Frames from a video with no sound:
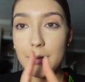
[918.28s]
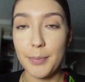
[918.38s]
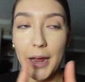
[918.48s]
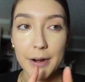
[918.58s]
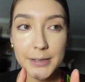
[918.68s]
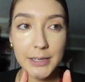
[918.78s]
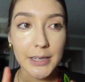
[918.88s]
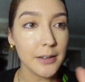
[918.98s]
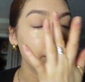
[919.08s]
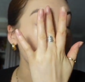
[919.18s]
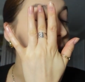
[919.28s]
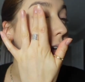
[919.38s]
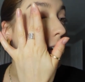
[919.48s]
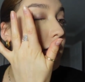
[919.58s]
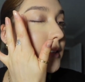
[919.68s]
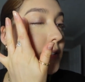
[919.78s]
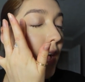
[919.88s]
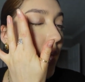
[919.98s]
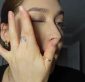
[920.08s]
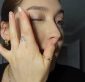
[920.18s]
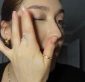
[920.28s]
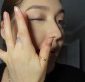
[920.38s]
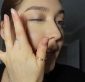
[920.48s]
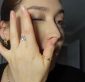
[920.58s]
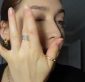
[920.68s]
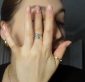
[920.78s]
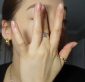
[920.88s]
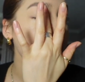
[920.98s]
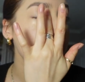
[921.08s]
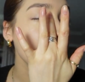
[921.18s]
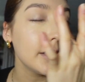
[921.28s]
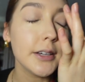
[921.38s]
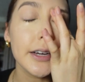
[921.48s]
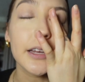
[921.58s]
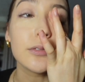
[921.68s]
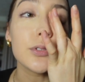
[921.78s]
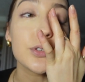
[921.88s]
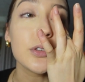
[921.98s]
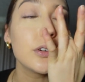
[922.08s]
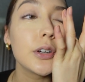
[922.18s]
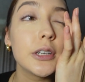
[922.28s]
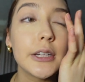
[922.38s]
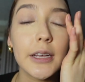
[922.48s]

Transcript: comparison because I had that concealer and it was so good